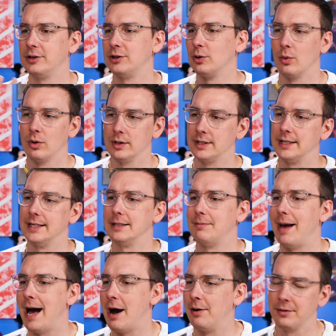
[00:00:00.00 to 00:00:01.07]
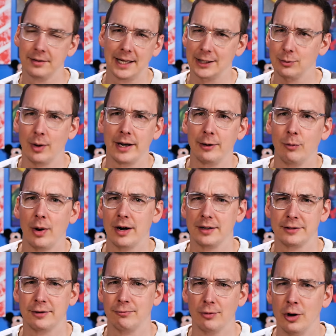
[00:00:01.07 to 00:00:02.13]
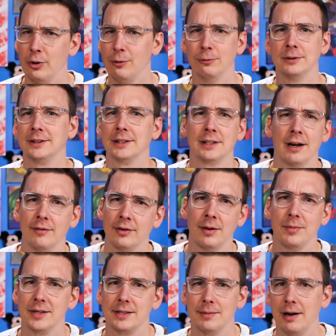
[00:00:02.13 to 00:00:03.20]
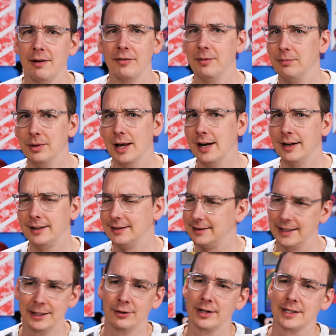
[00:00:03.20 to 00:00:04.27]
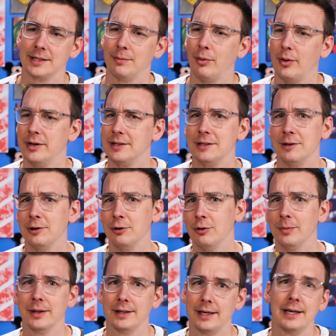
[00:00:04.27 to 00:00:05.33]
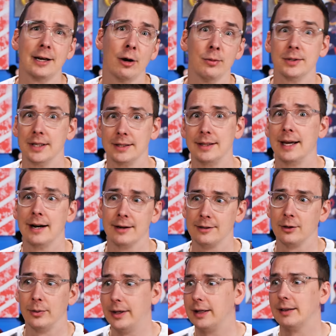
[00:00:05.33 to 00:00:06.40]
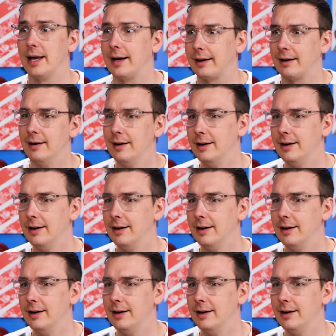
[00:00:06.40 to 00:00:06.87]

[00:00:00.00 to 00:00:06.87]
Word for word: sores in his mouth and that's why he wears the rose to cover up the smell of the blood because he drinks the poison too but he knows it's there so he can like